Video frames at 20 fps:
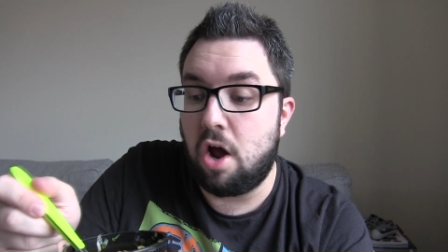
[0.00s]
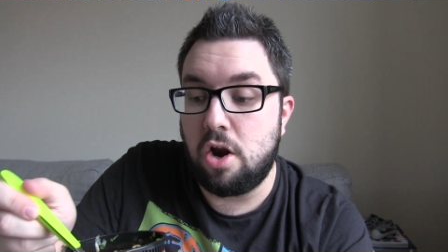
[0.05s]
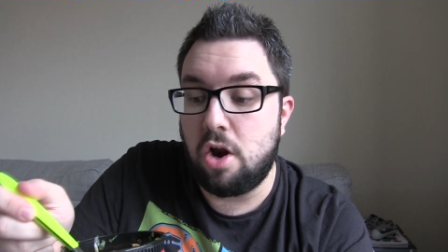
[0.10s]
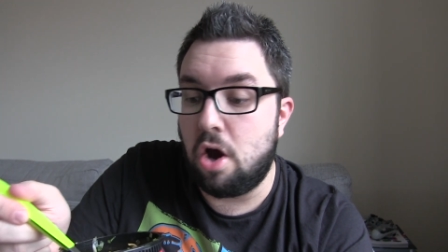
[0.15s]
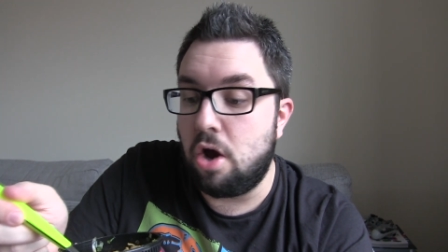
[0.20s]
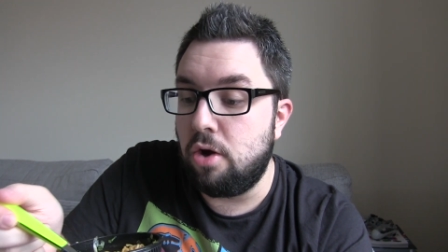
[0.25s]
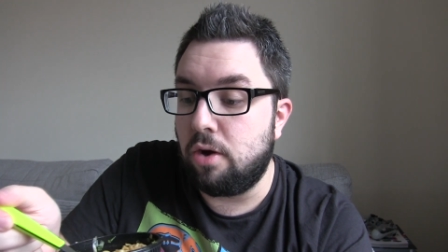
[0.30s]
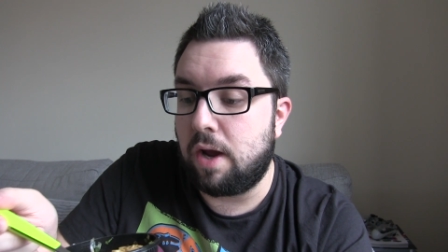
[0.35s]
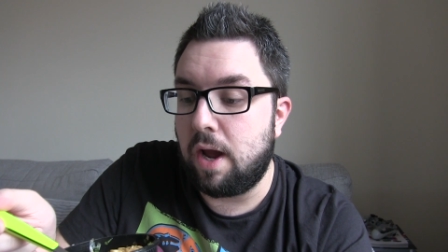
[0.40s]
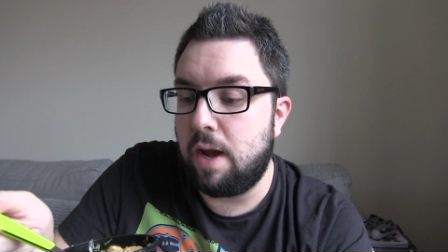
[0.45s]

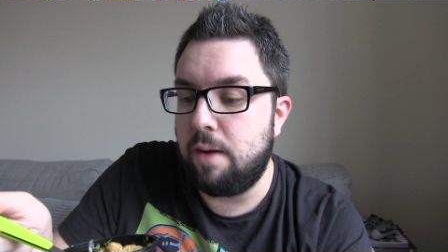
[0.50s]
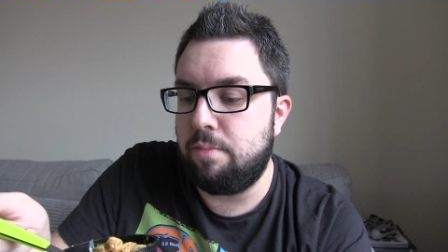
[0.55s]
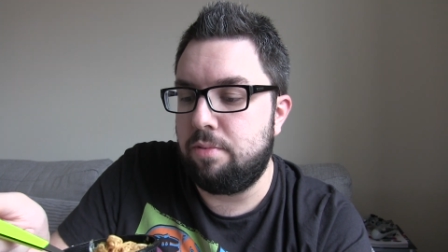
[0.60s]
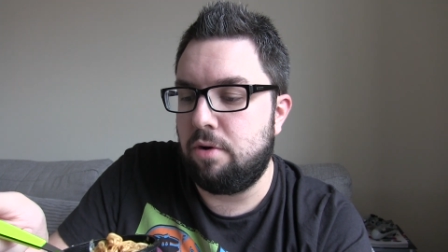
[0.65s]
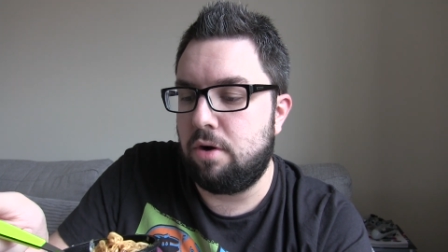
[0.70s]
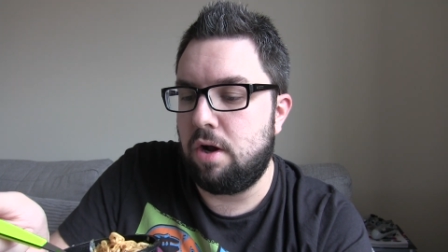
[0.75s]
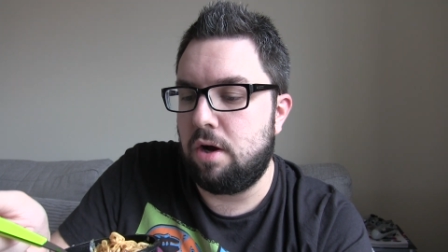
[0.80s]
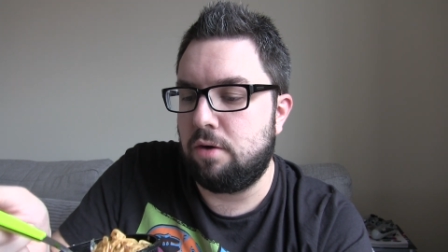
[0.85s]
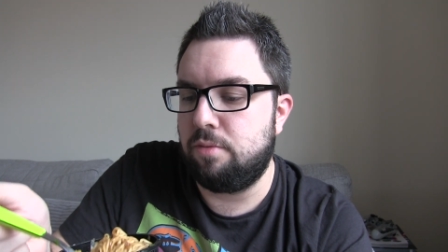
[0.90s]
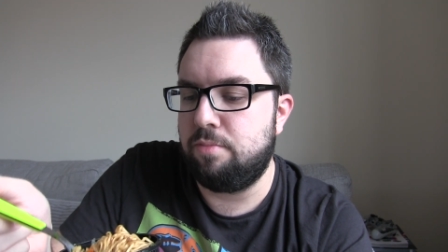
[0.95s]
okay
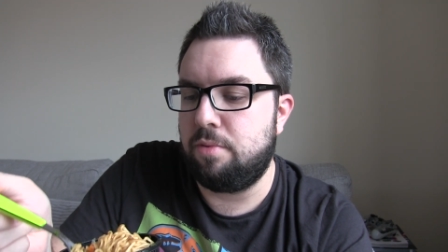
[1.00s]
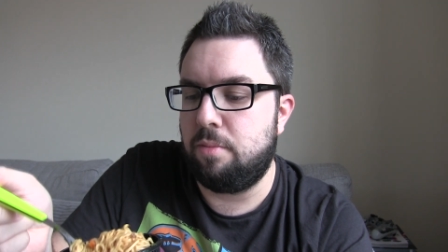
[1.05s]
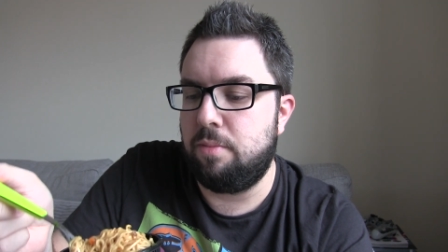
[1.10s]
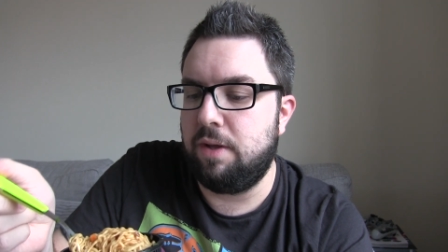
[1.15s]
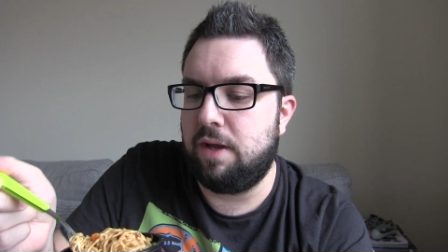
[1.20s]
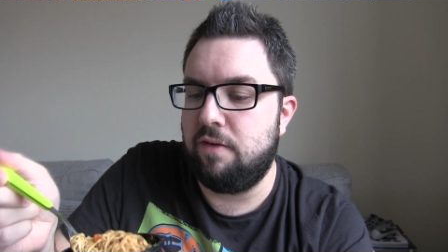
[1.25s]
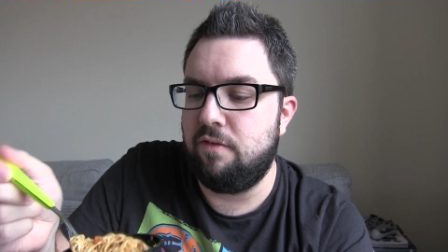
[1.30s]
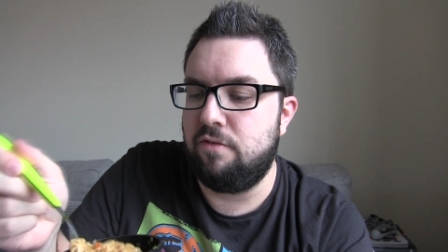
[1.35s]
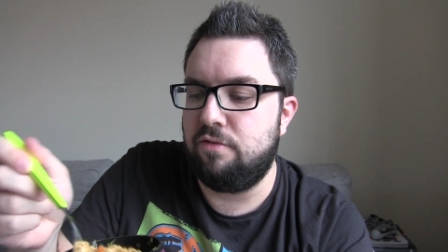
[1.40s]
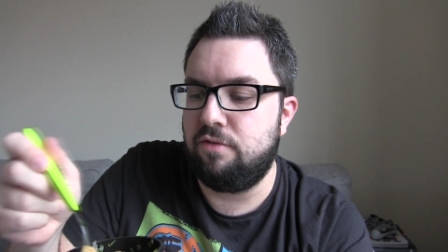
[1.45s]
product.
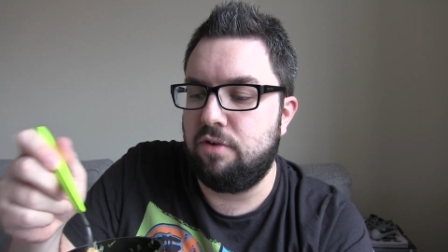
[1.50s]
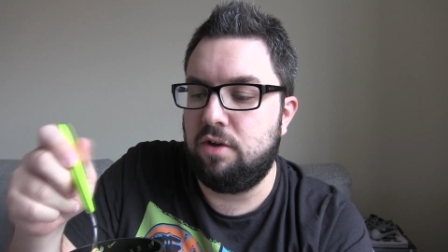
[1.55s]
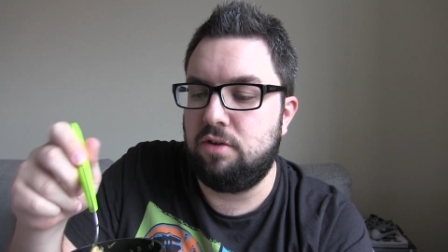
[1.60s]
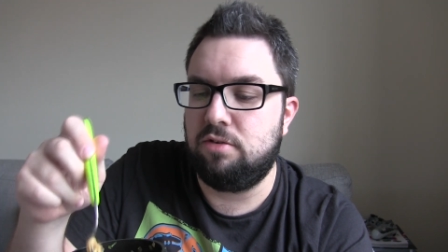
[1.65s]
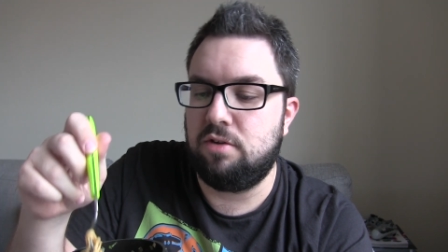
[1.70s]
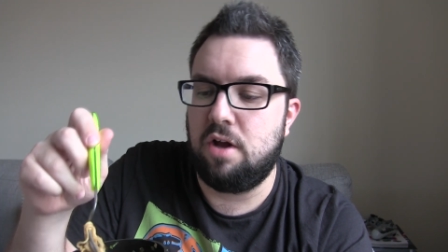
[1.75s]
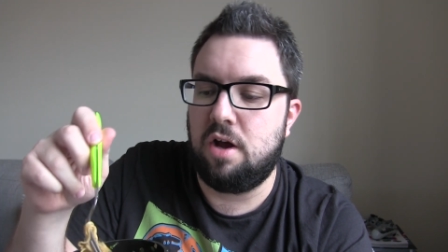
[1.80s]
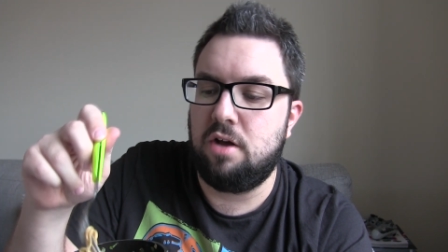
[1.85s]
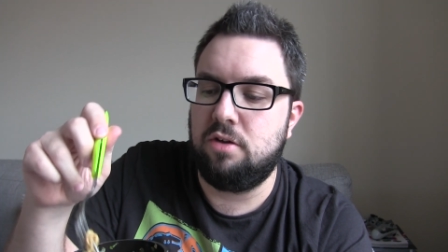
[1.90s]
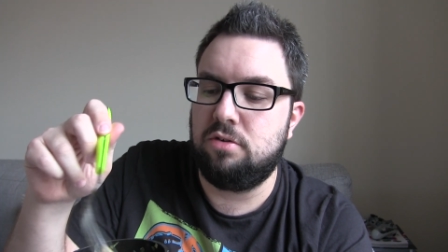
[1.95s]
Probably give it 3
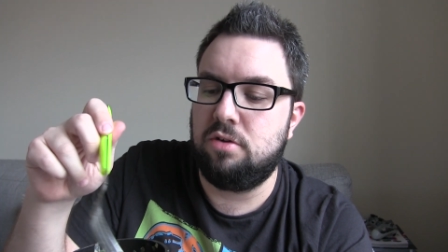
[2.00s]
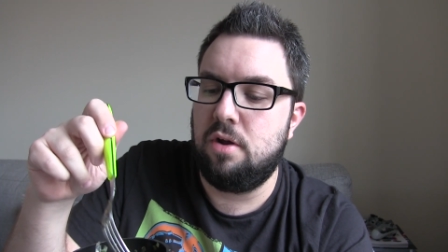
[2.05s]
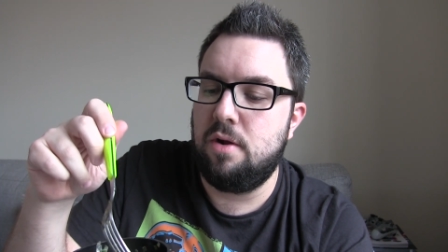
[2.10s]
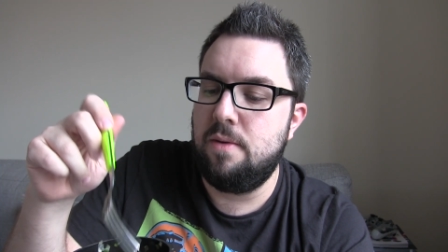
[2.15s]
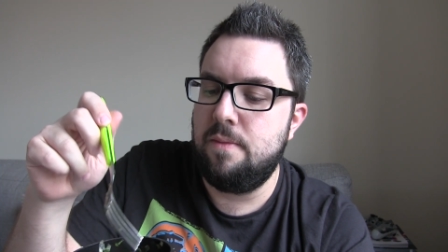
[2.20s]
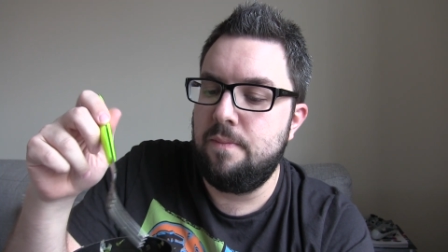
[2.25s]
stars.